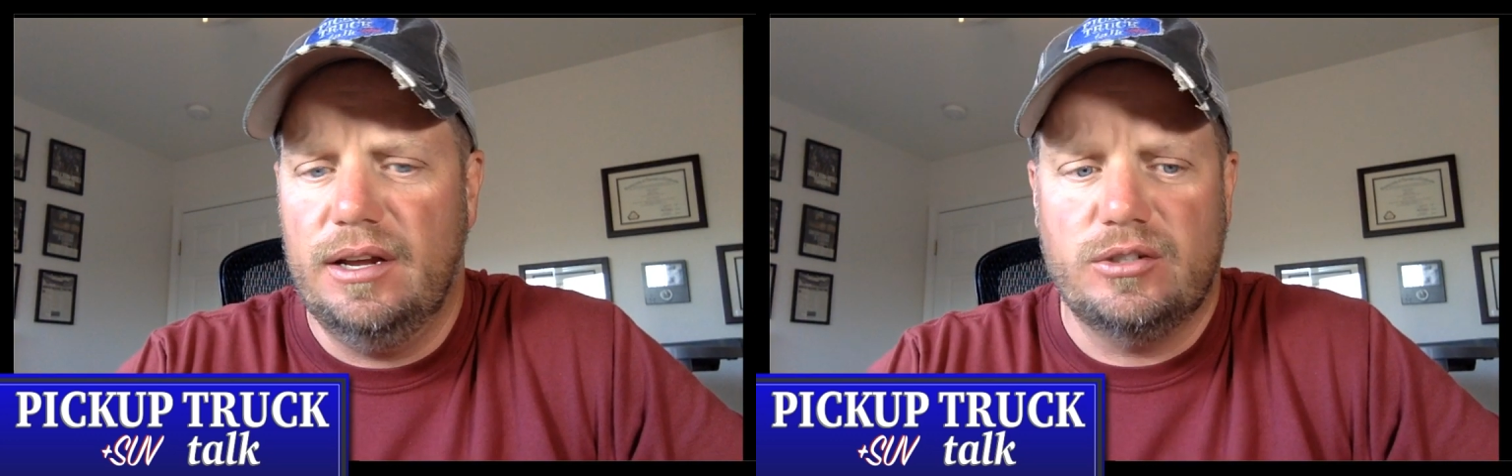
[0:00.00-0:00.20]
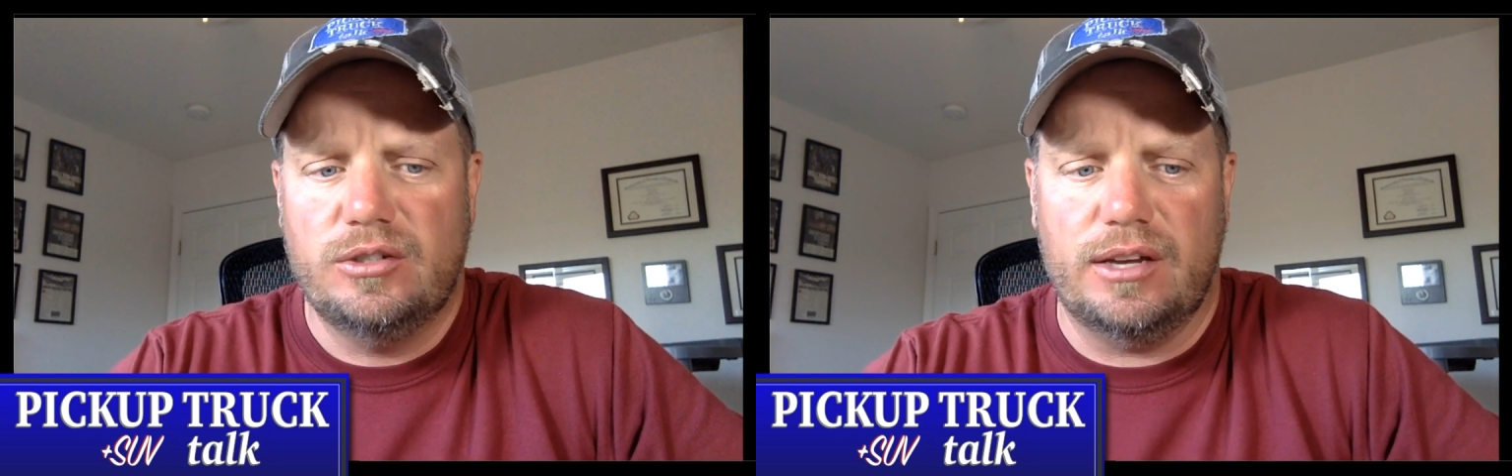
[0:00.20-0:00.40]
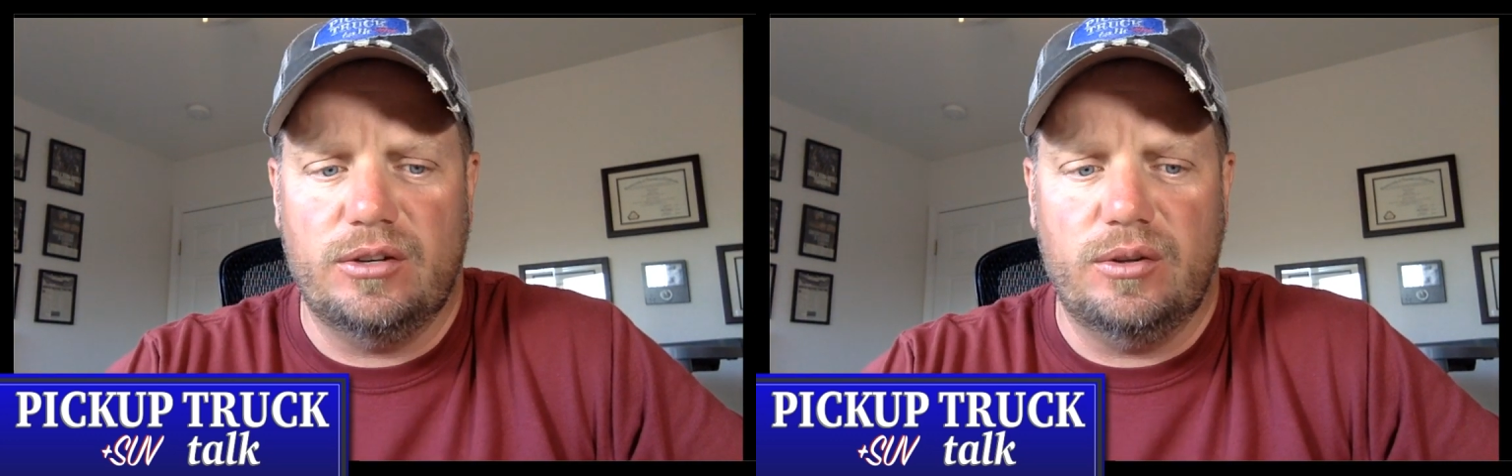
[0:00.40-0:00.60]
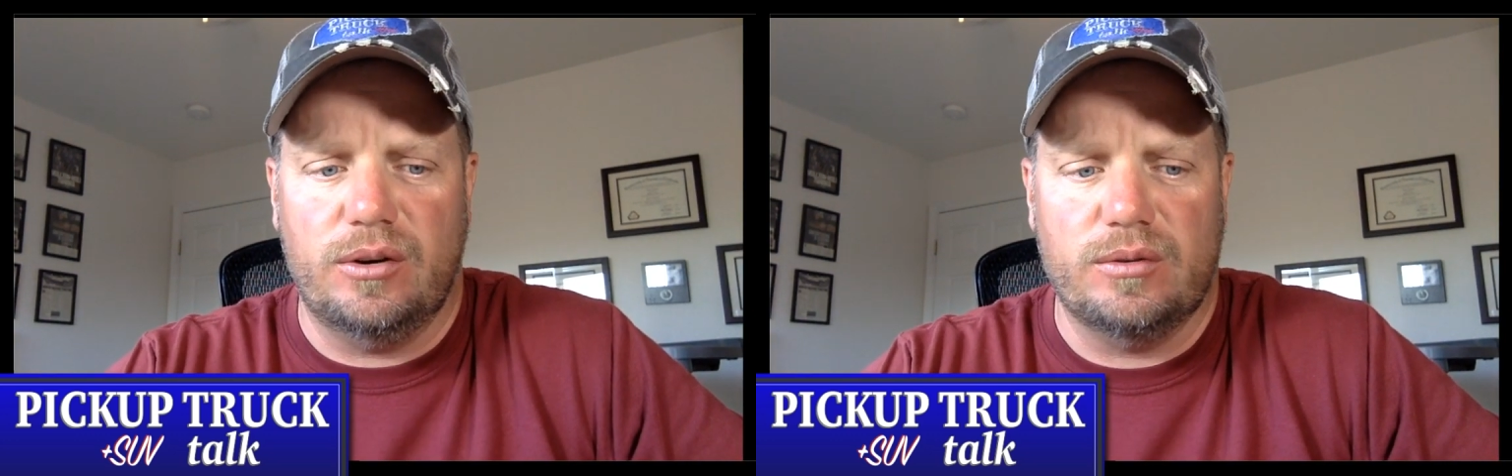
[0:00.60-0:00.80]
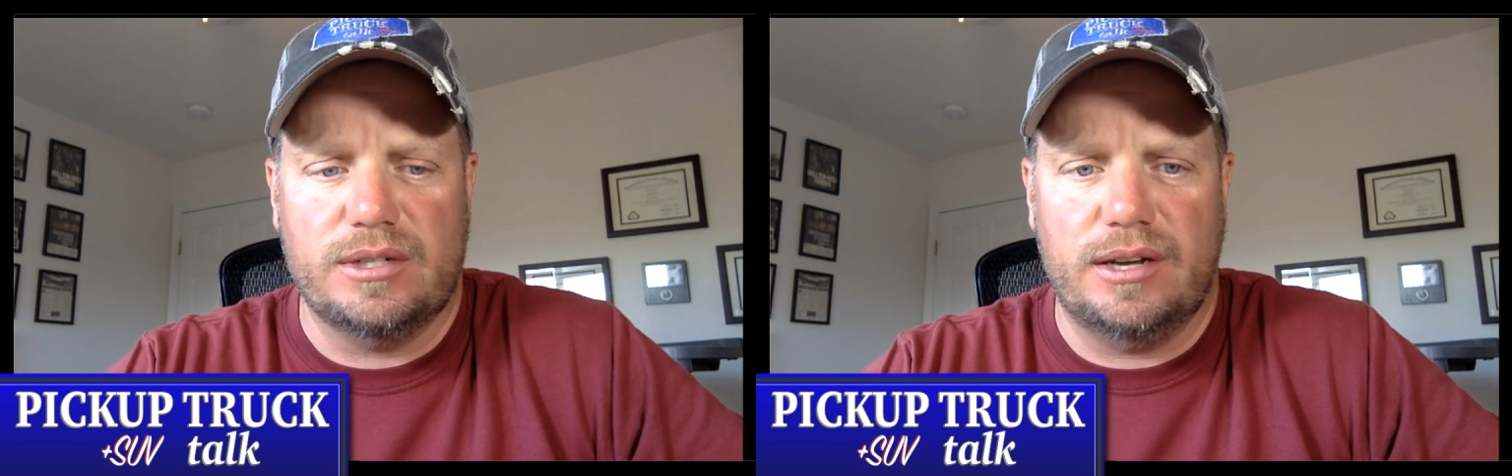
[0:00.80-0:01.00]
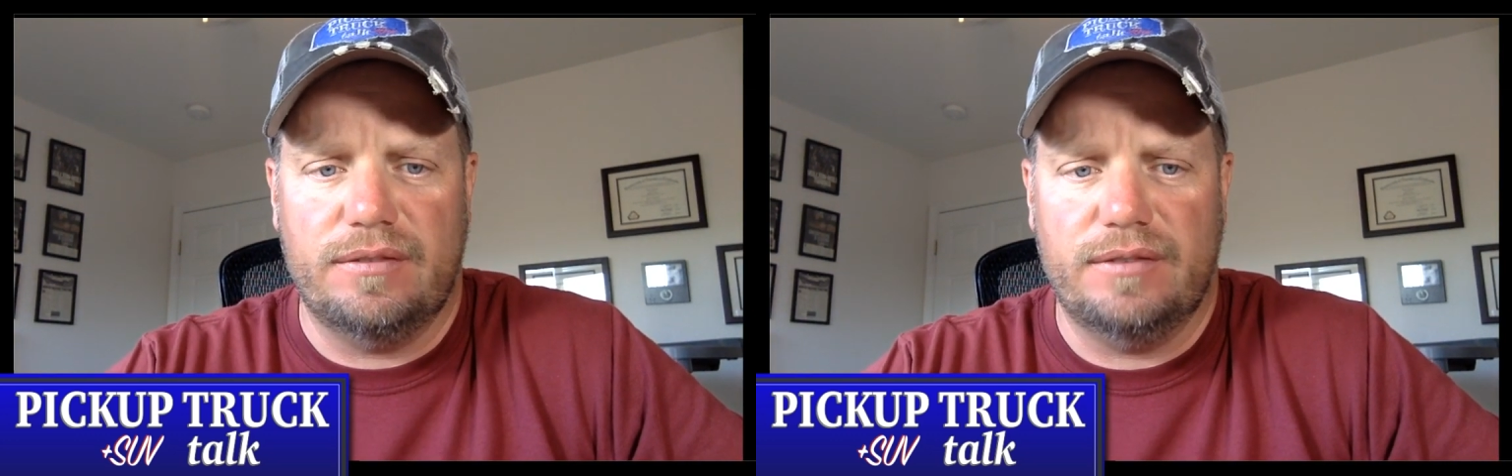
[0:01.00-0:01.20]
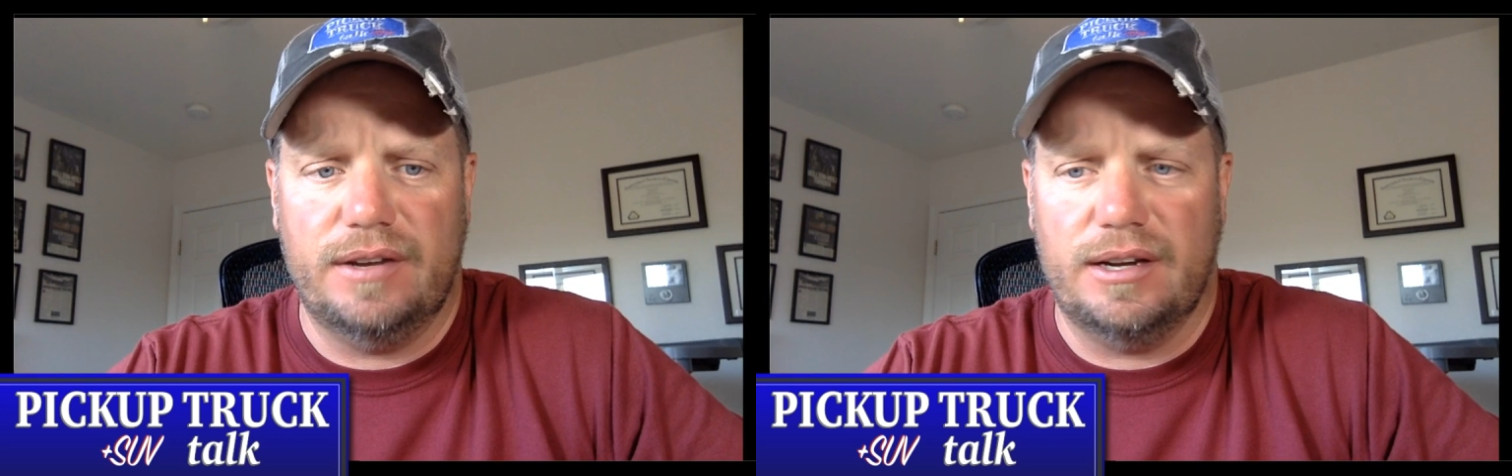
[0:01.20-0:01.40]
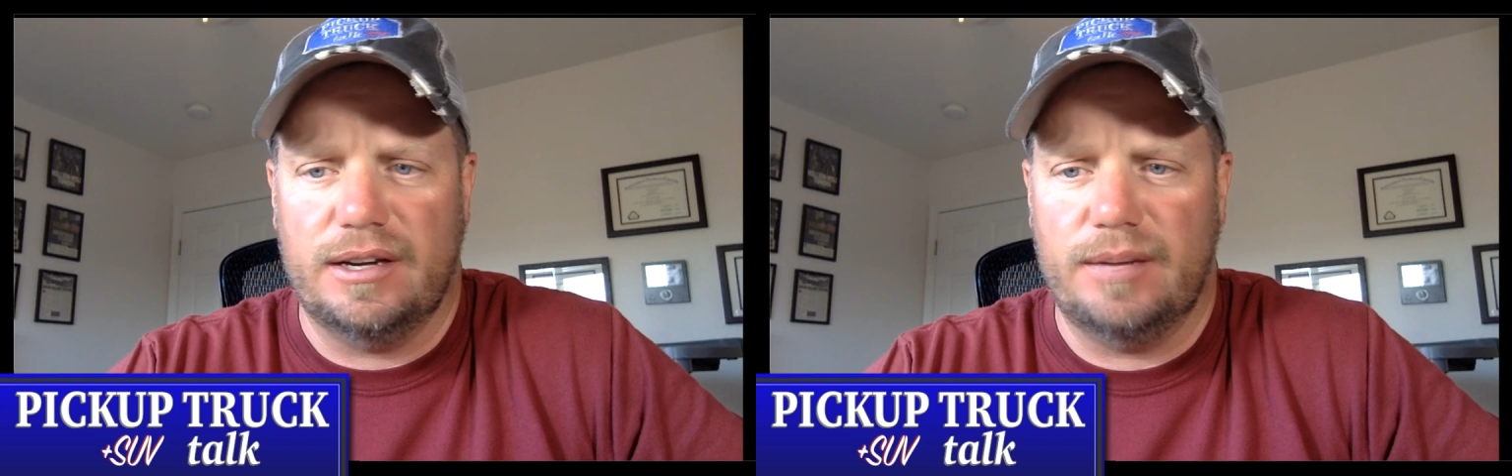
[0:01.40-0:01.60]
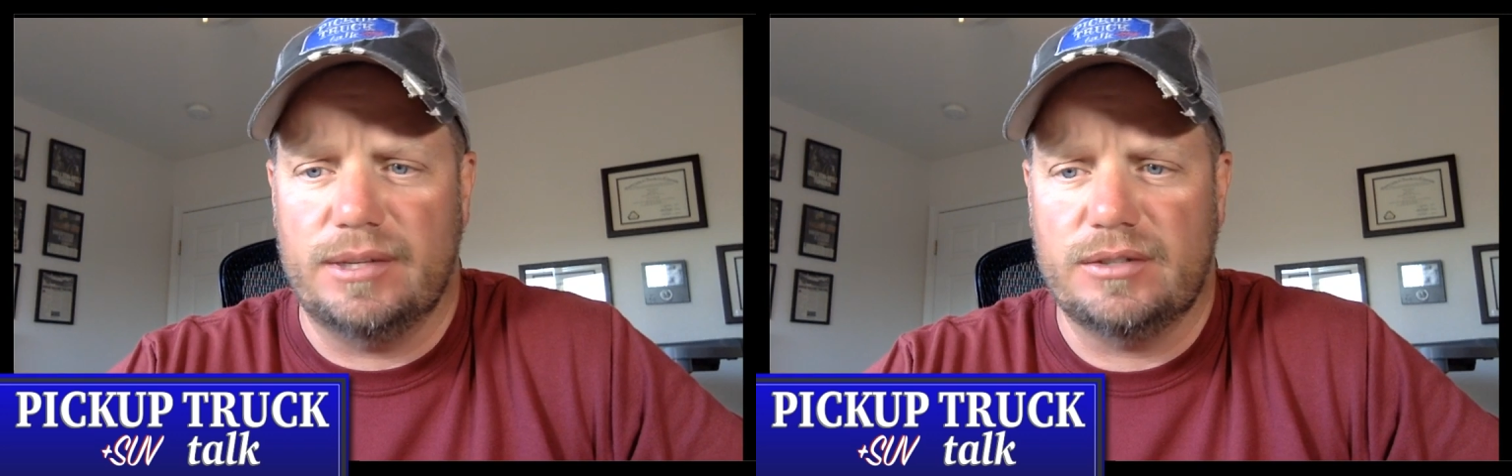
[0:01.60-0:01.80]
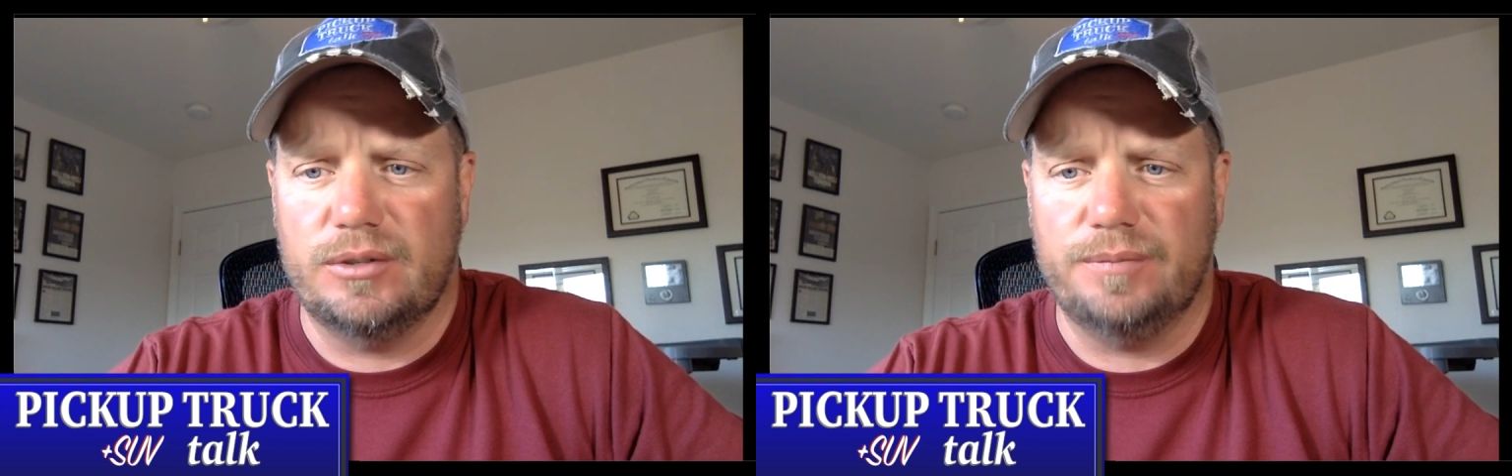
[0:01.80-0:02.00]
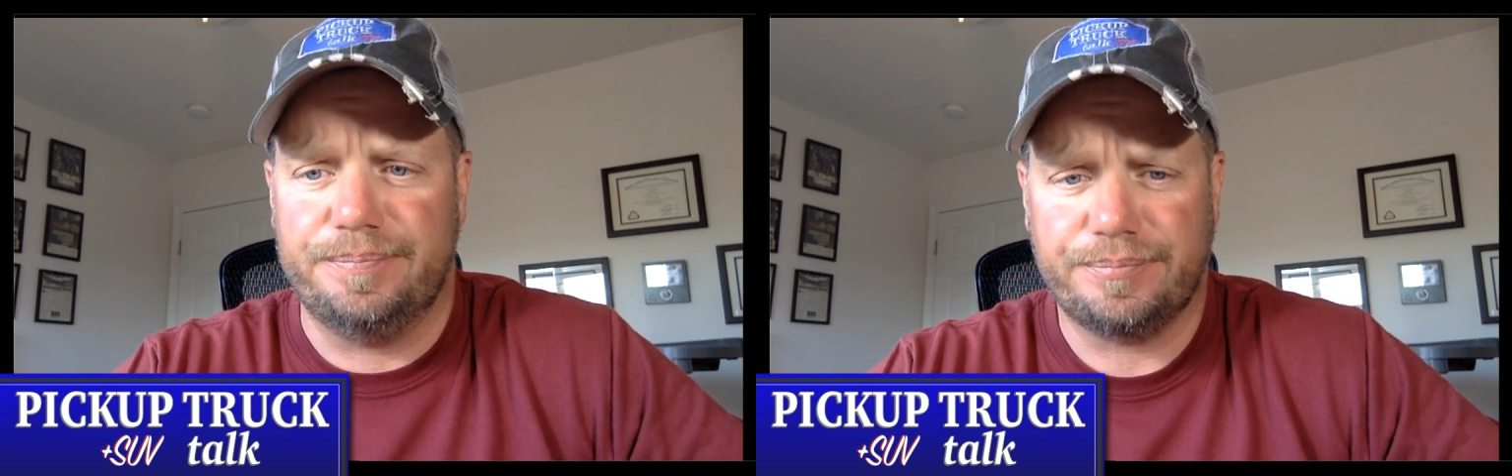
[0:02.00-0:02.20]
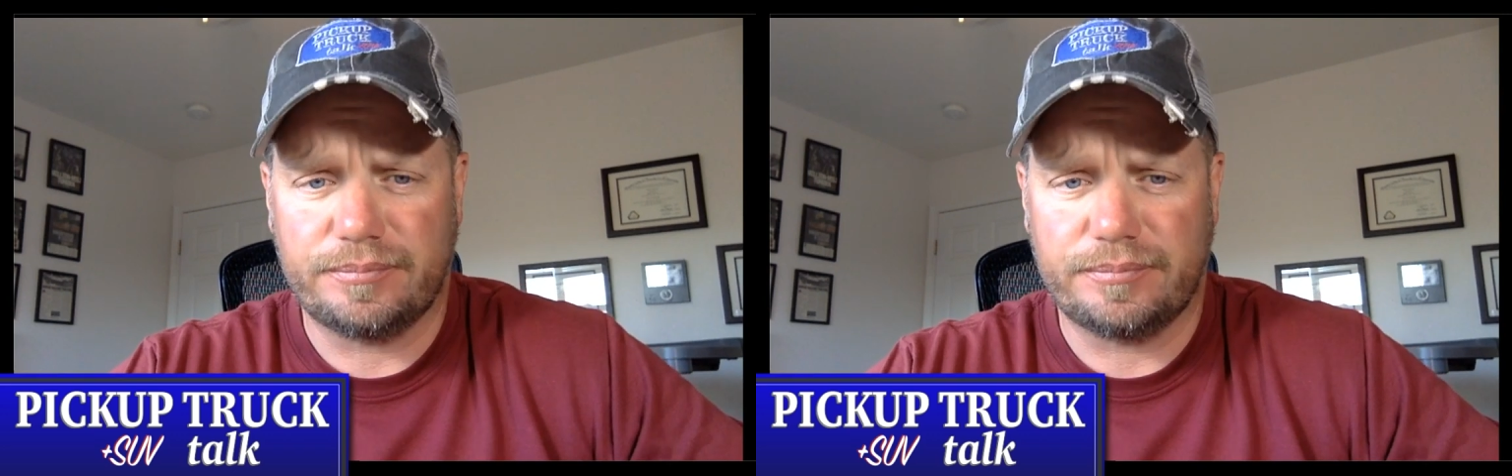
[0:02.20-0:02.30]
so they could do their own stuff coming soon